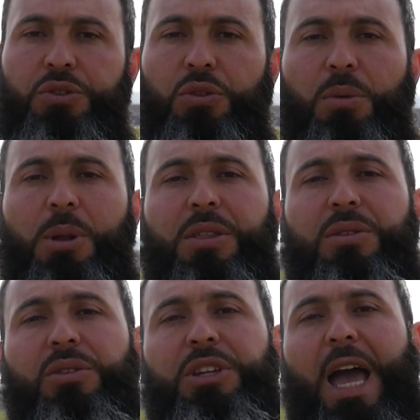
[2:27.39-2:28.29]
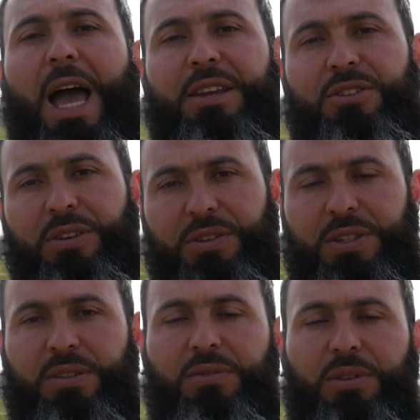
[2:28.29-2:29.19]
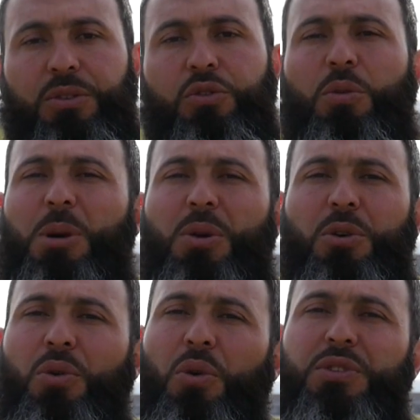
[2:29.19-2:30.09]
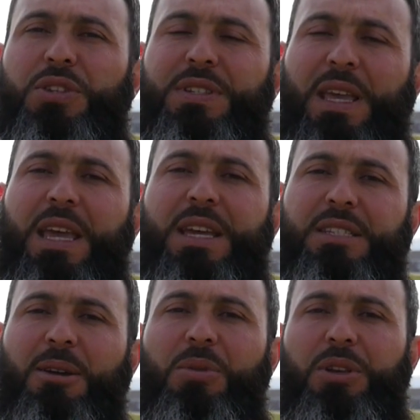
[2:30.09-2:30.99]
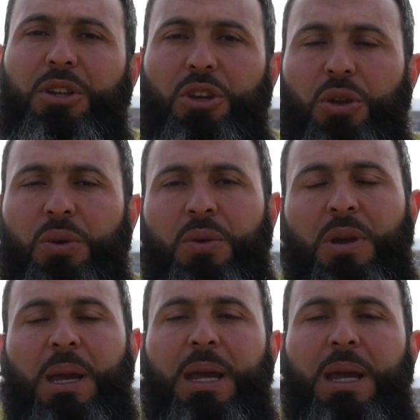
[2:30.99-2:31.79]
Normally the reaction is different. Normally when horses hear something new,